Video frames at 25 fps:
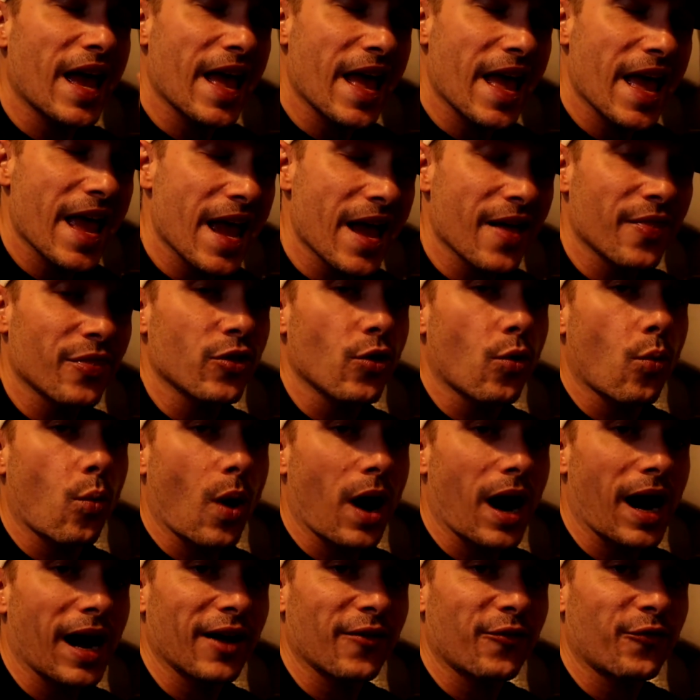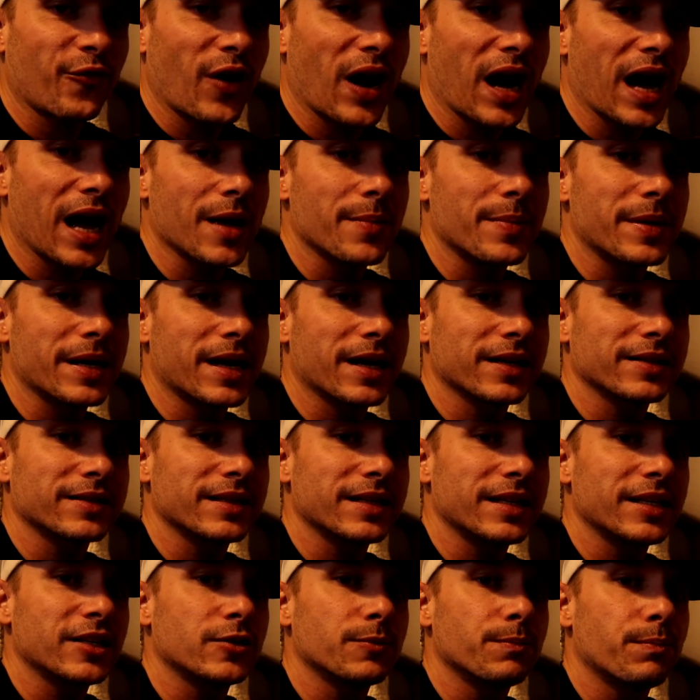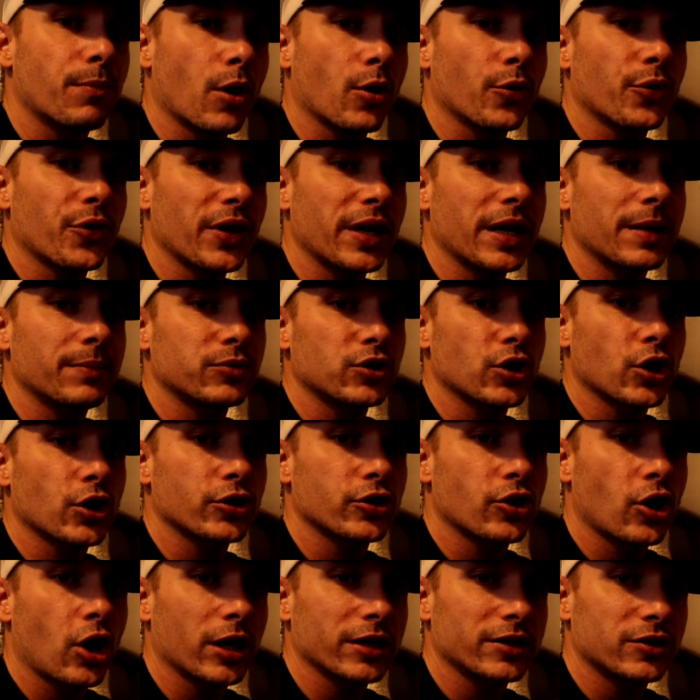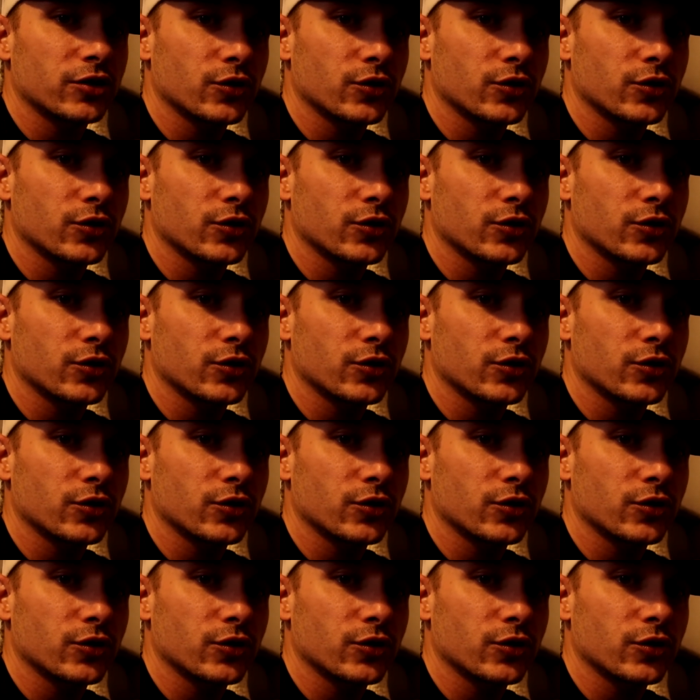and the Wi-Fi, because it needs both of them turned on